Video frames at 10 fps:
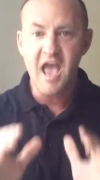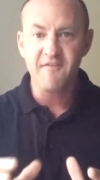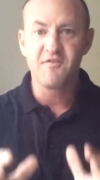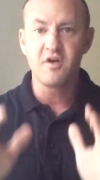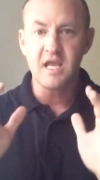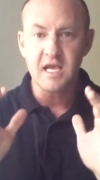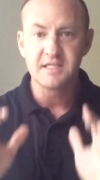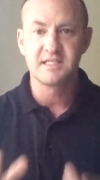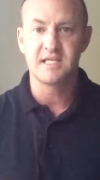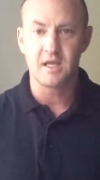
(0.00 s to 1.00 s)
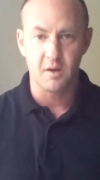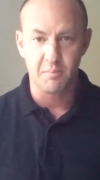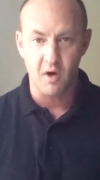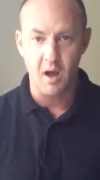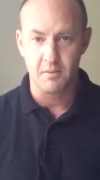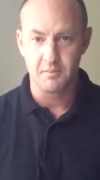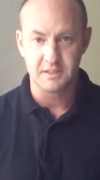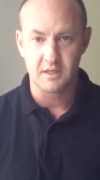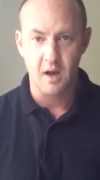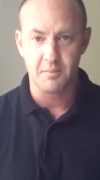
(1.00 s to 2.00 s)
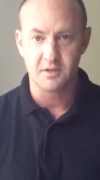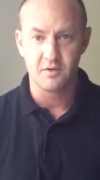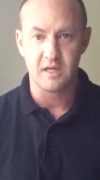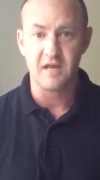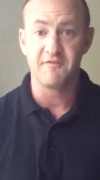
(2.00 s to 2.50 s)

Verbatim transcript: Every single problem is an opportunity.